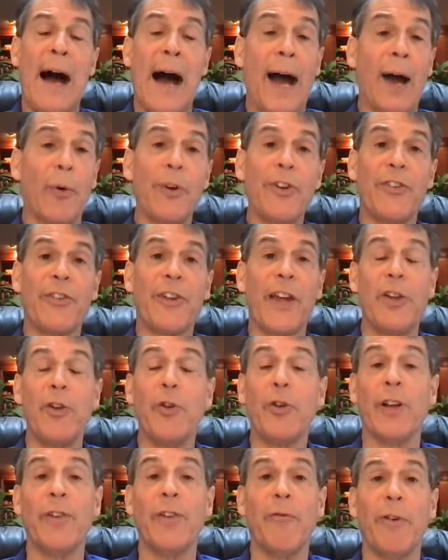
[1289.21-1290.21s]
I would say
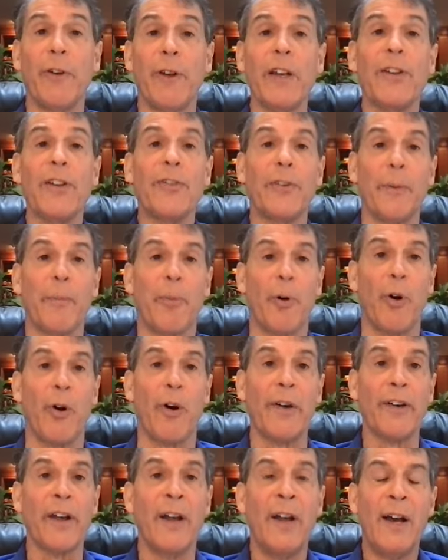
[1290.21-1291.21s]
you can fully
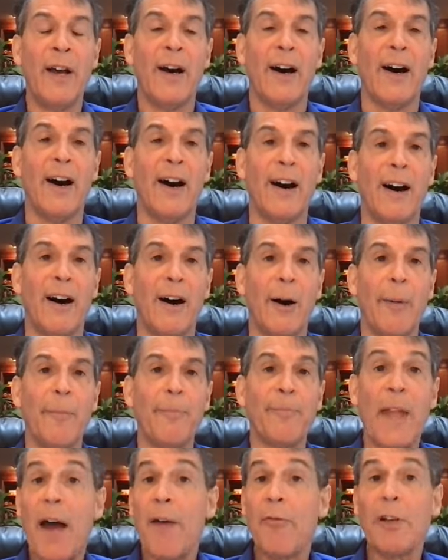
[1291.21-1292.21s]
support
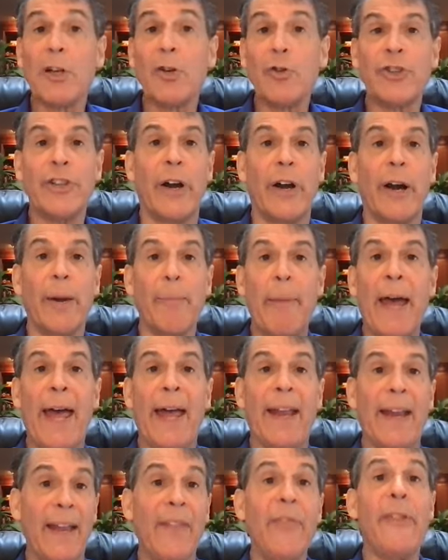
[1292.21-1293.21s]
evolutionary
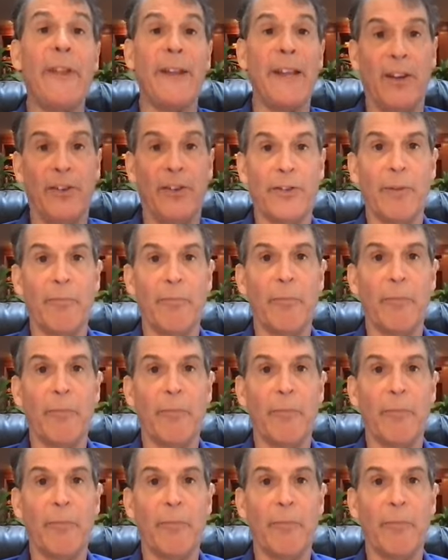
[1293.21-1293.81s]
panentheism,